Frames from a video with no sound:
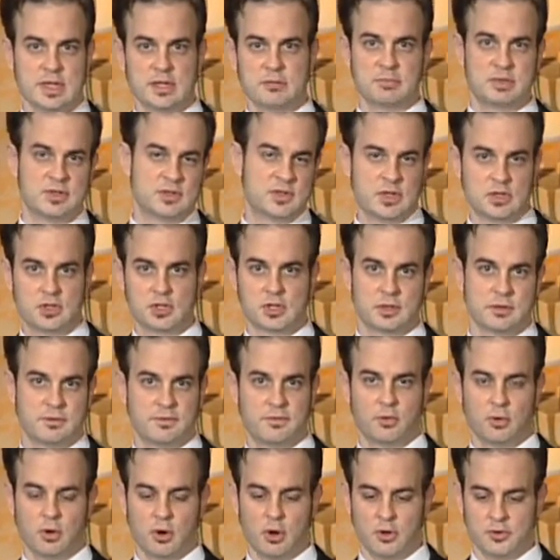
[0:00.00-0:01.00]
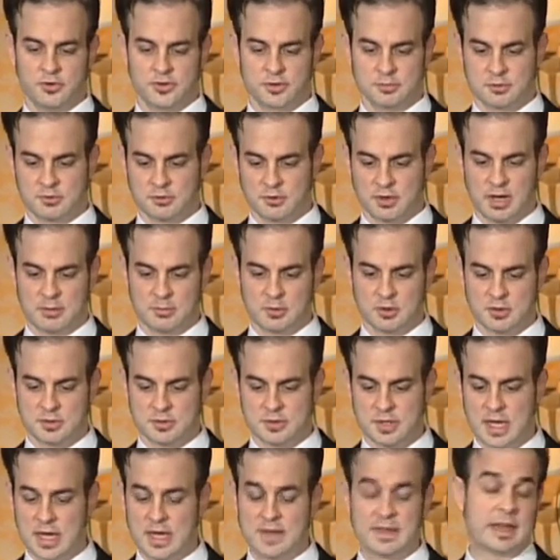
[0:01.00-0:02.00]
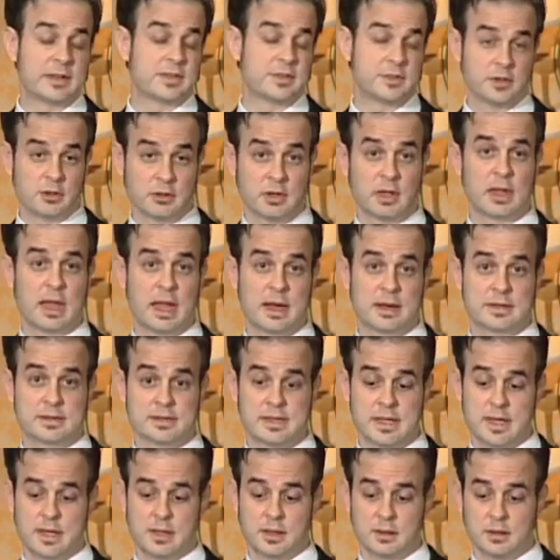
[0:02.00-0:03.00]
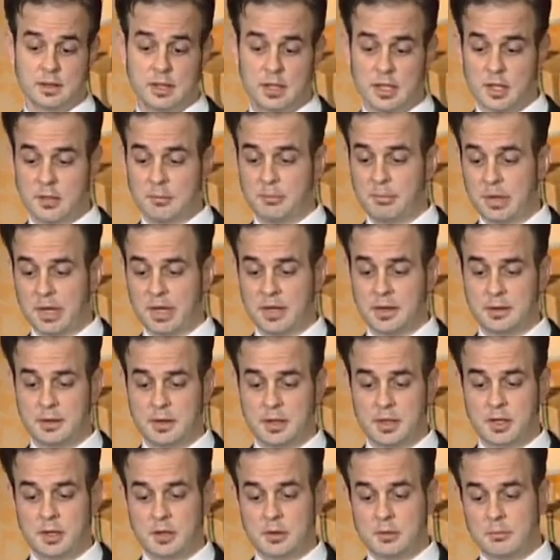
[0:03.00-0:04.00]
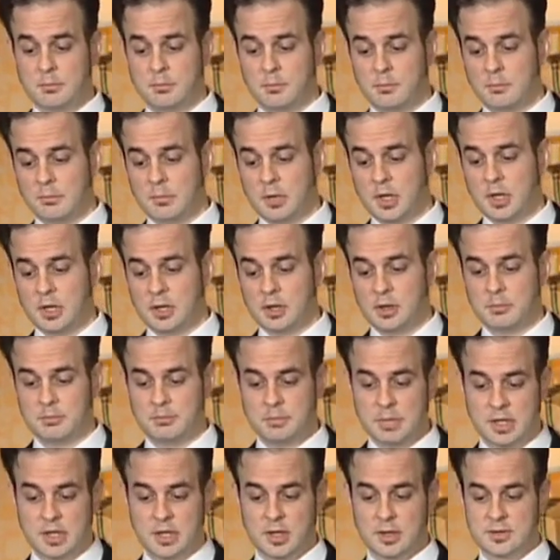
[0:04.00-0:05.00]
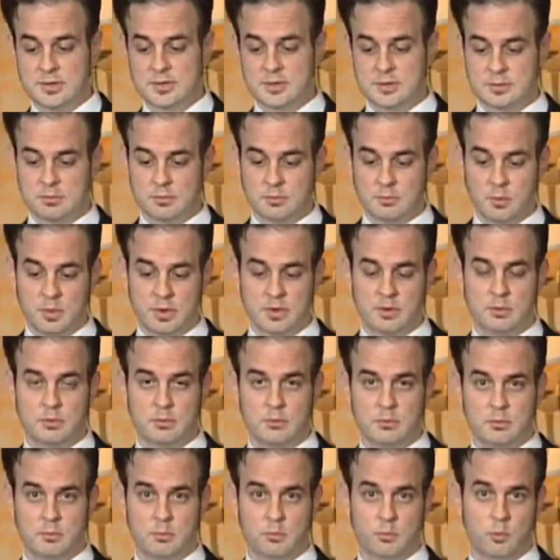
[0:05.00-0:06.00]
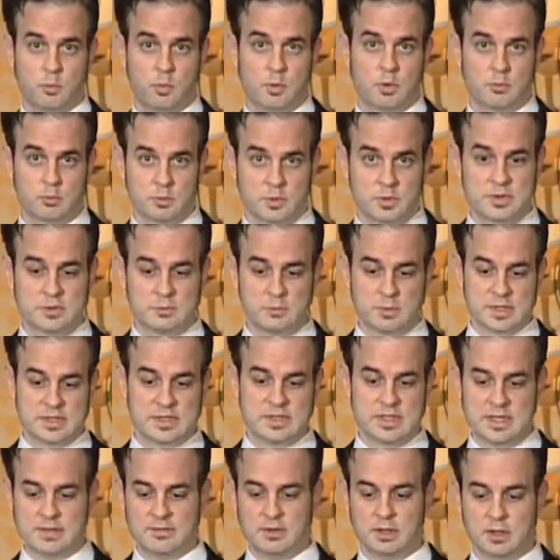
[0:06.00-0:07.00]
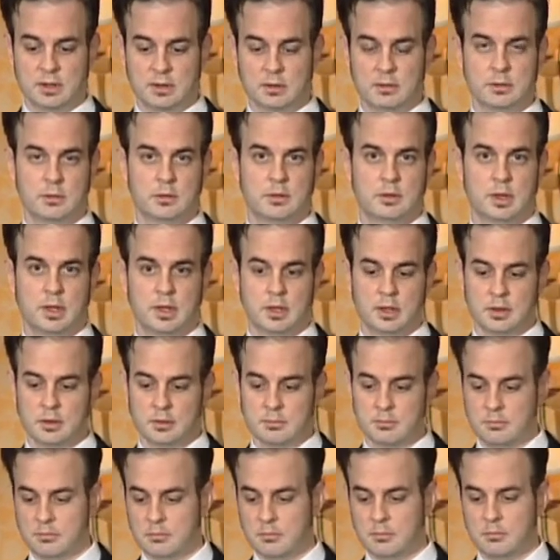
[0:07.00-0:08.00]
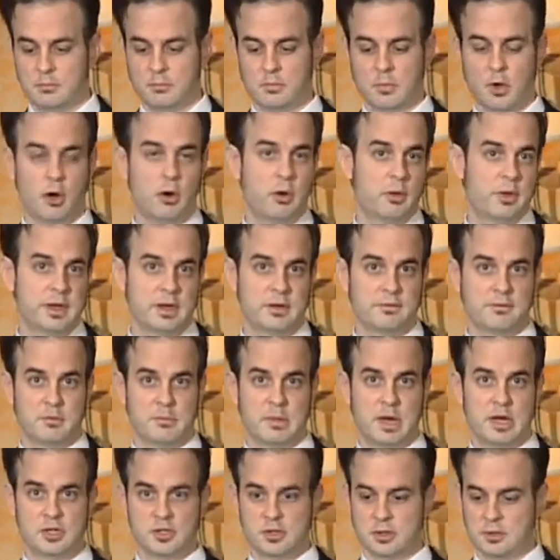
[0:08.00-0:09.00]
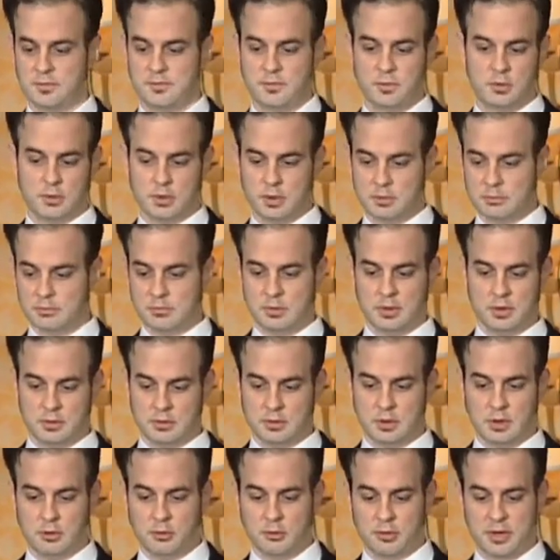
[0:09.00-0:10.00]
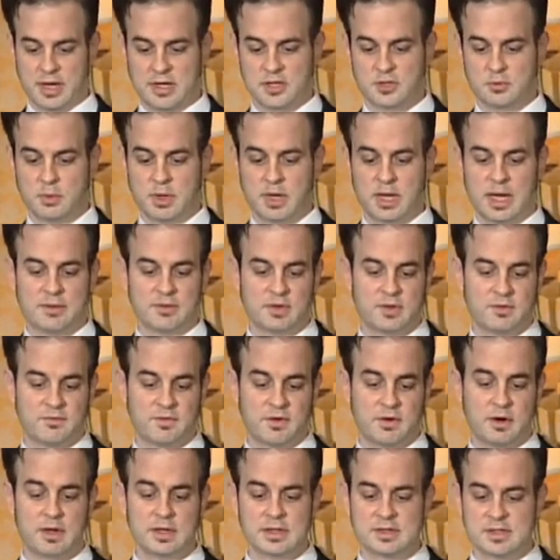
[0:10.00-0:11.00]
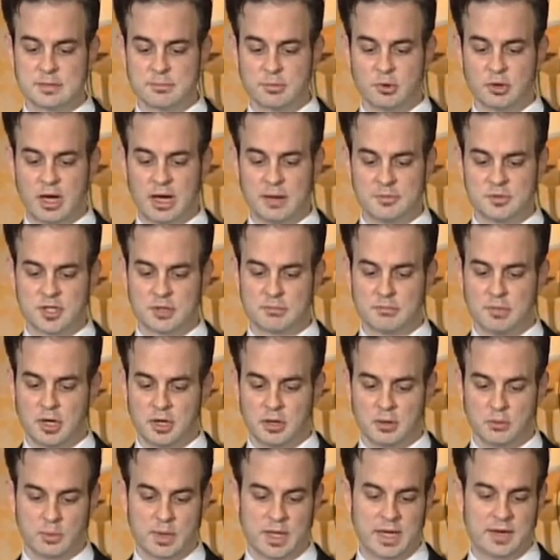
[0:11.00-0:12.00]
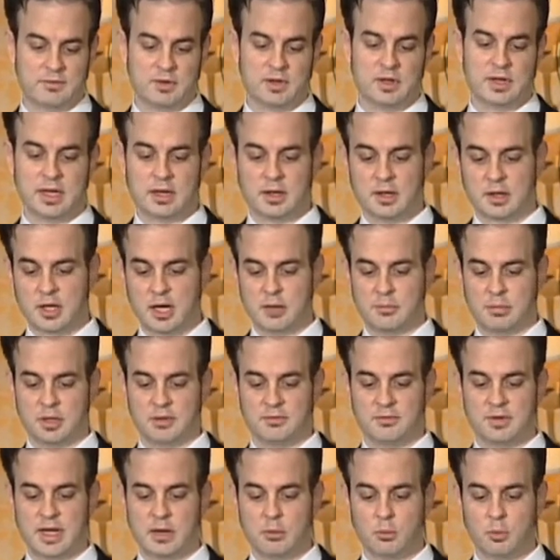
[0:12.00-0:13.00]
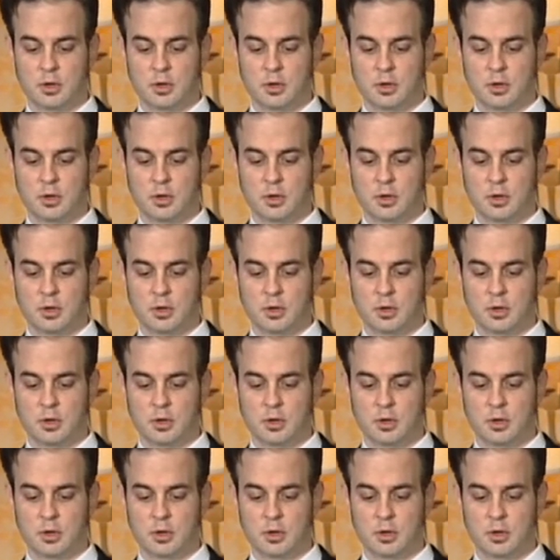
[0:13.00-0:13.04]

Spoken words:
in position for all subscribers. That's still a lot of data, but because we're receiving all the information for a location, we can have a very simple object model. We have a couple of